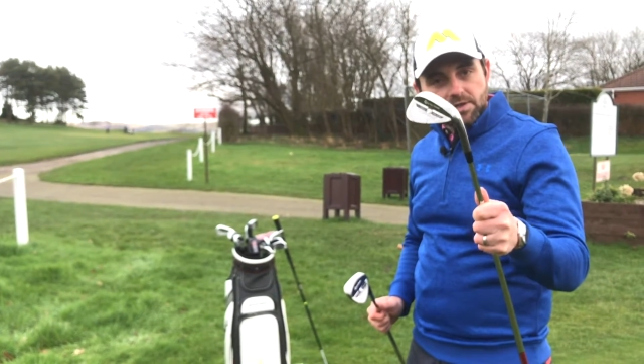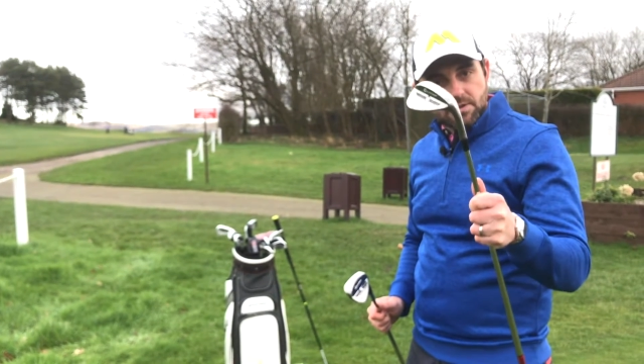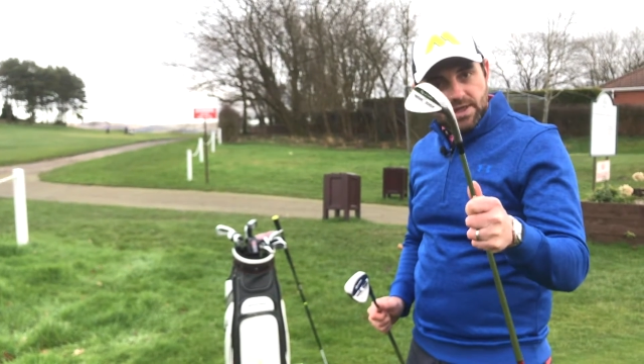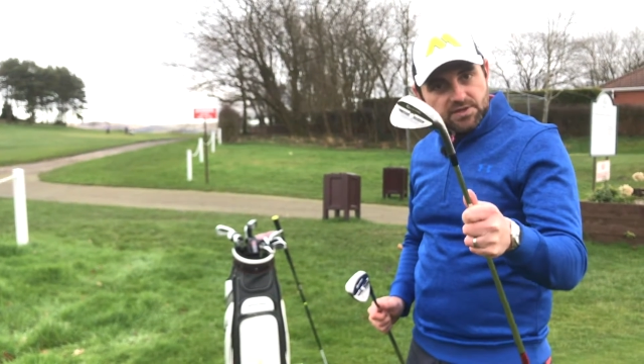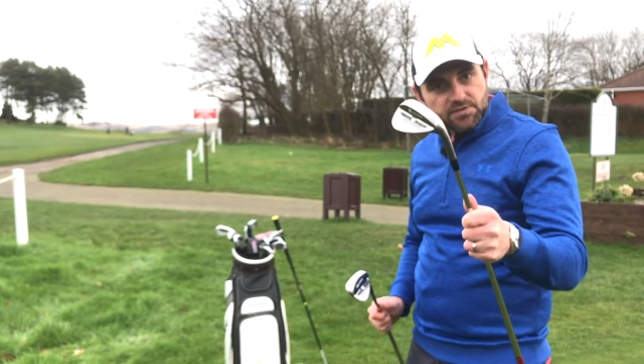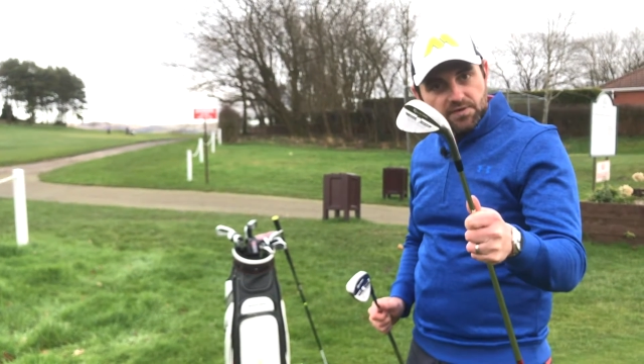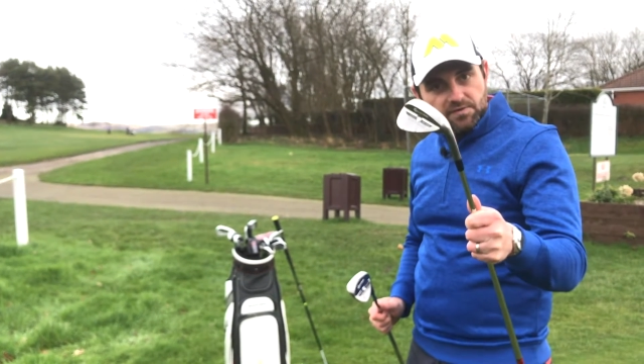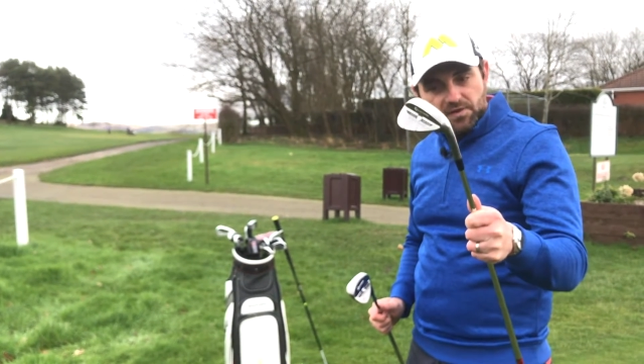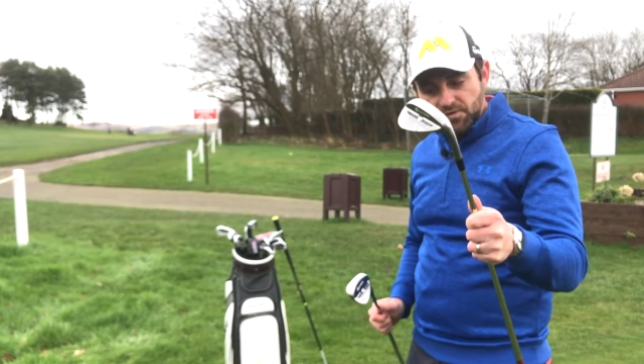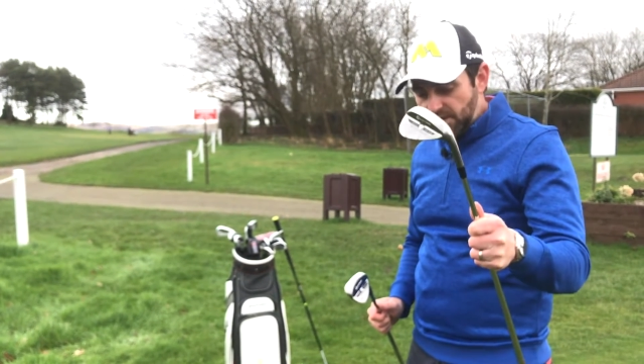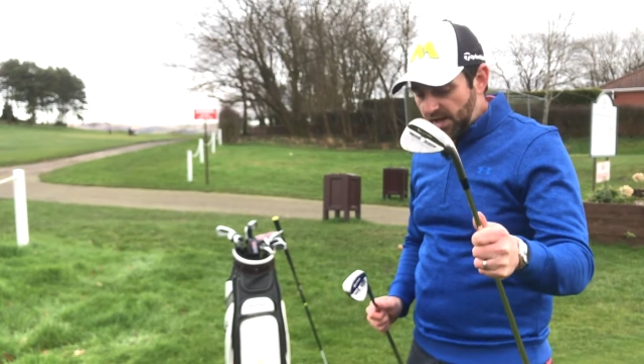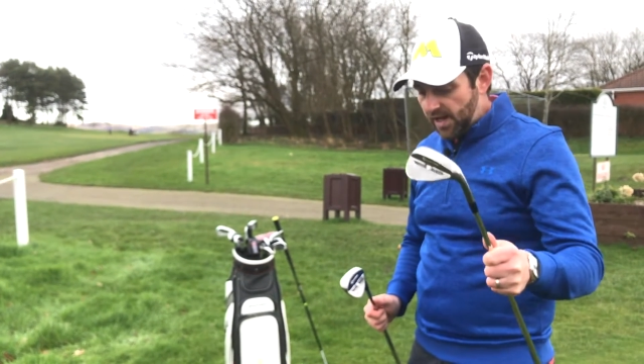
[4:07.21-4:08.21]
So that's
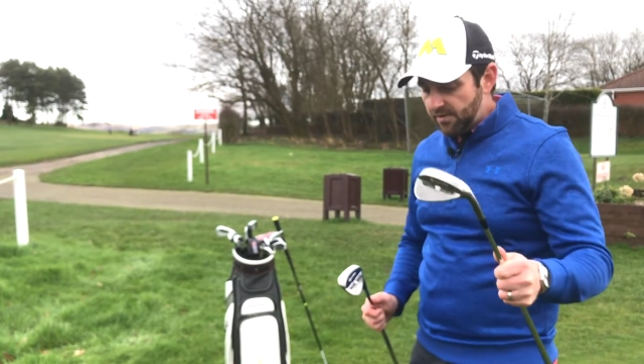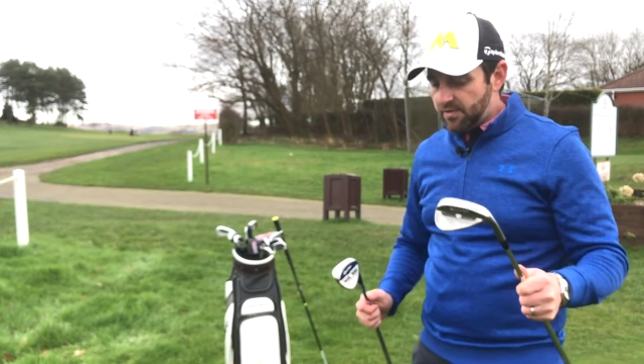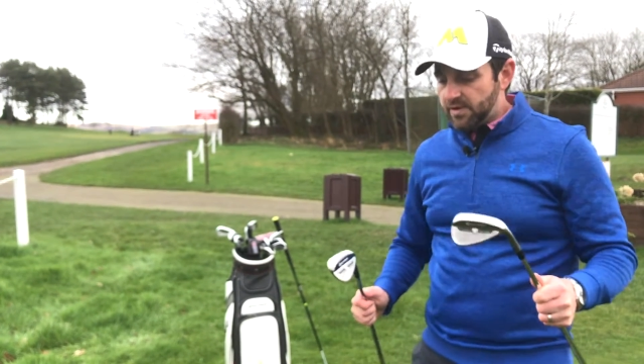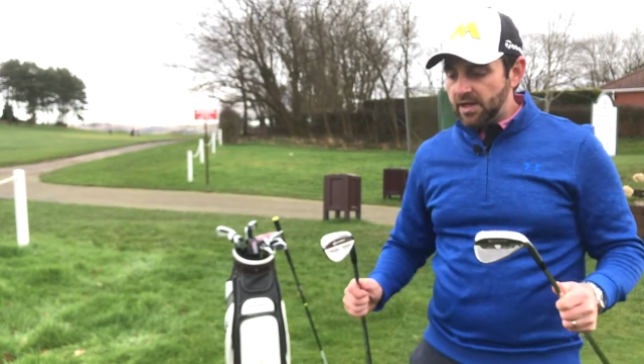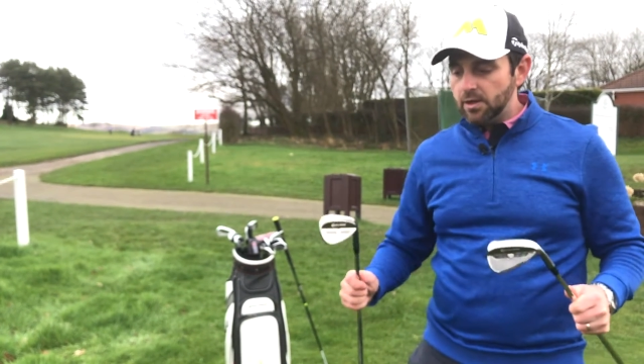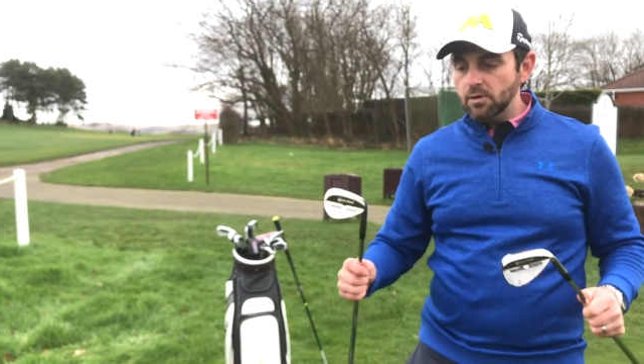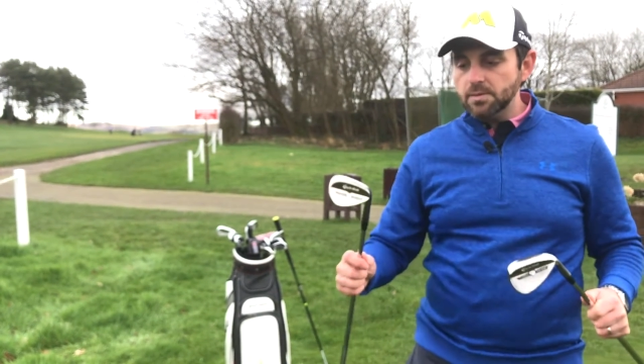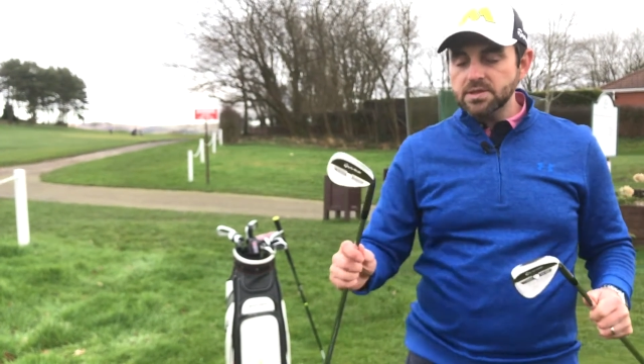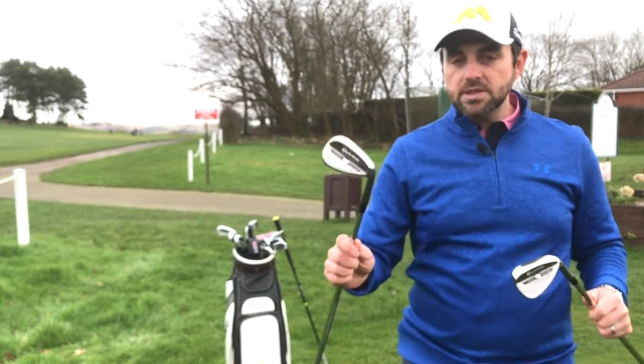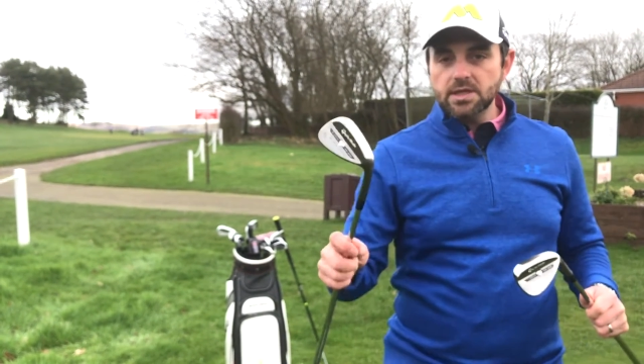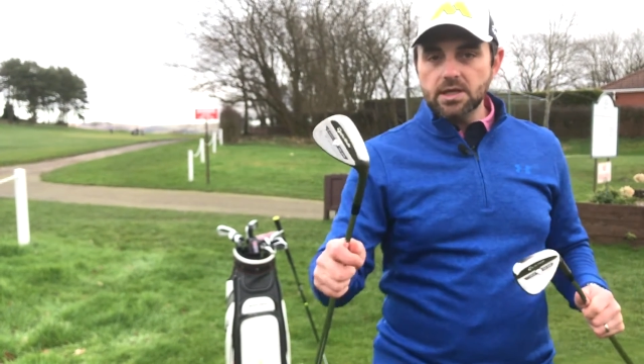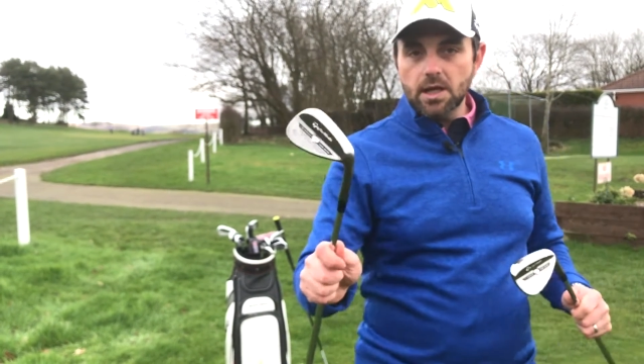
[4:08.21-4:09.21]
55, and I go up
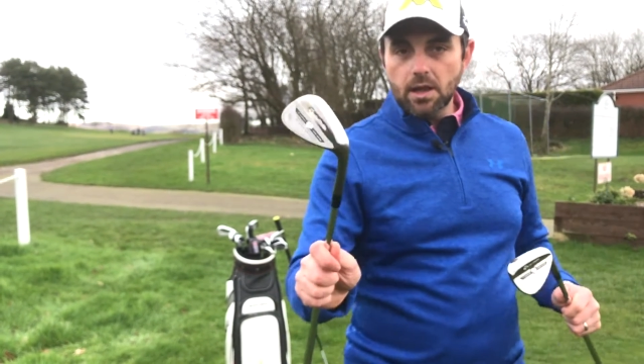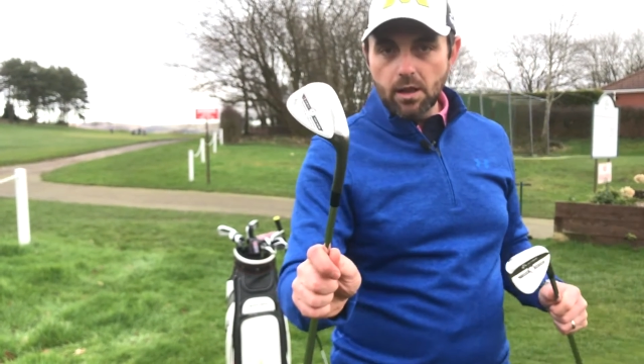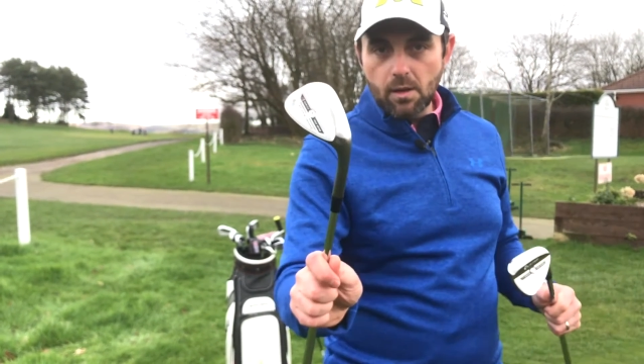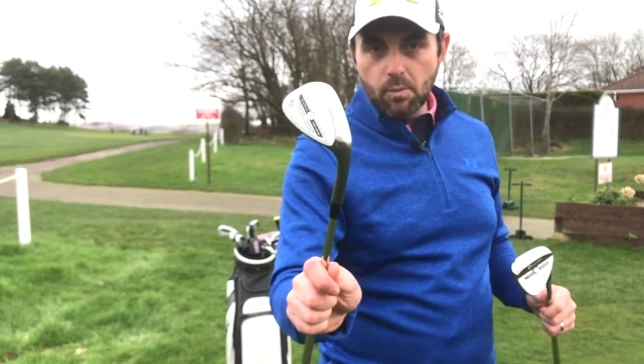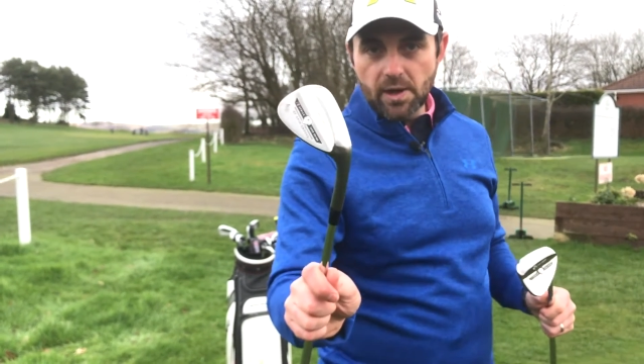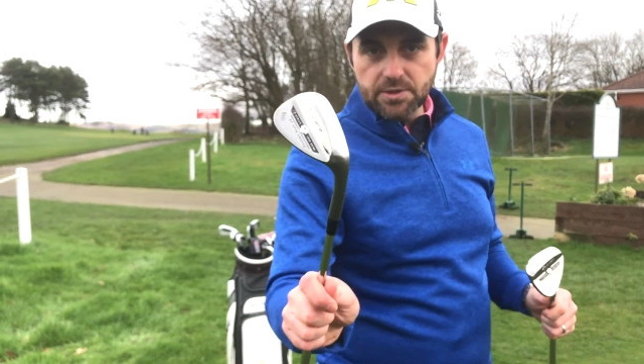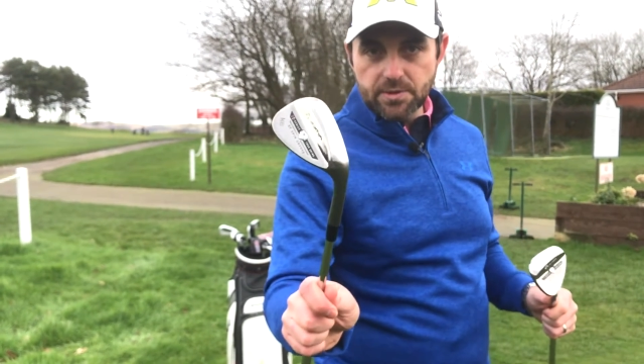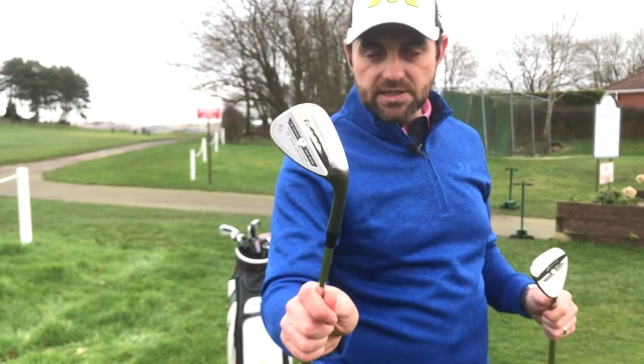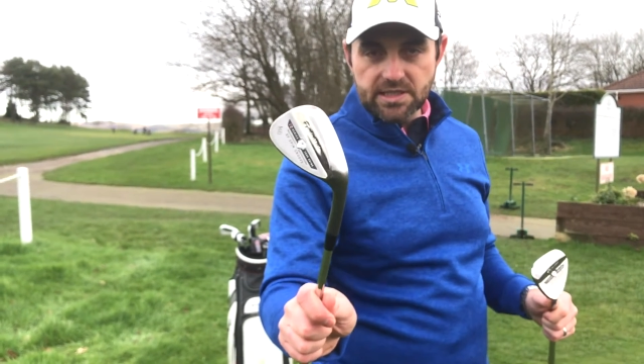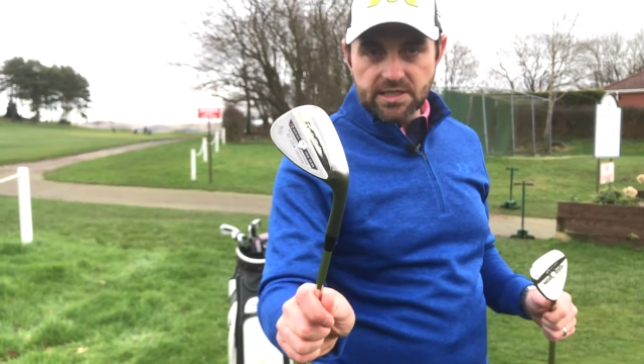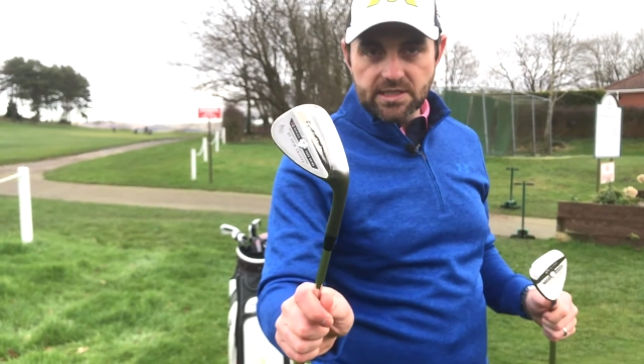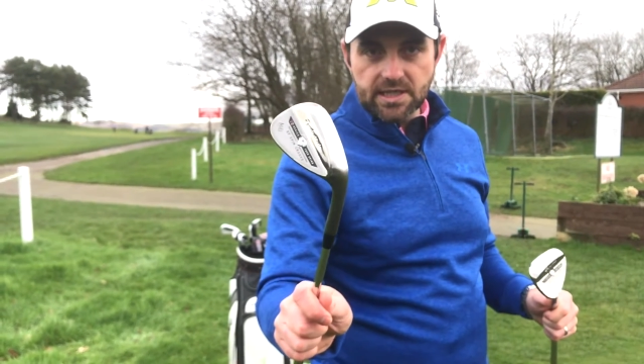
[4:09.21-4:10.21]
to the lob wedge,
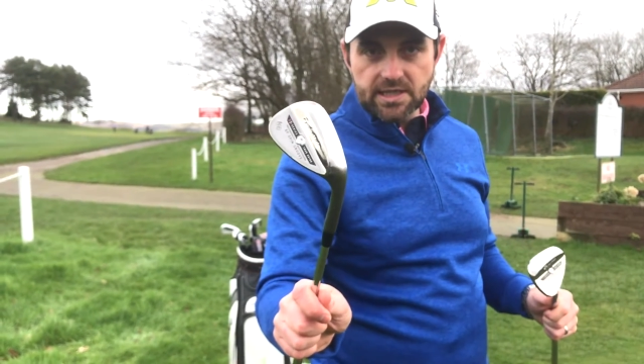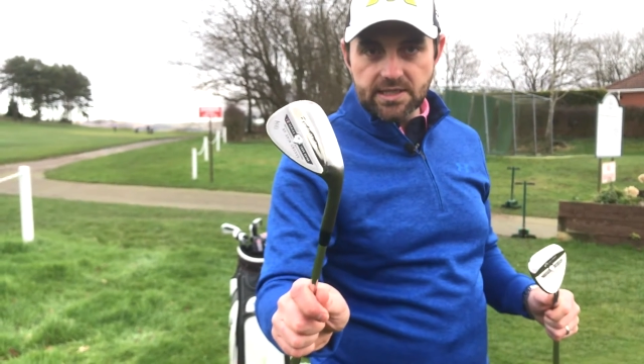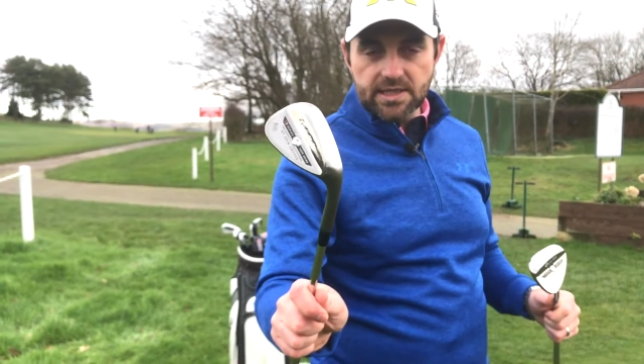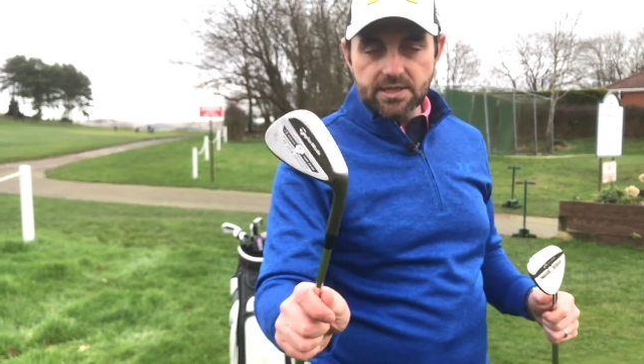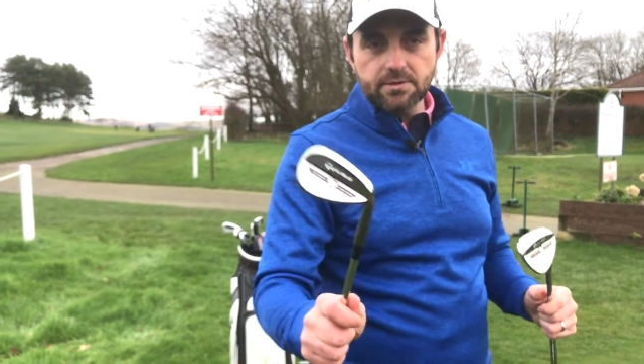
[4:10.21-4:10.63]
which is 60.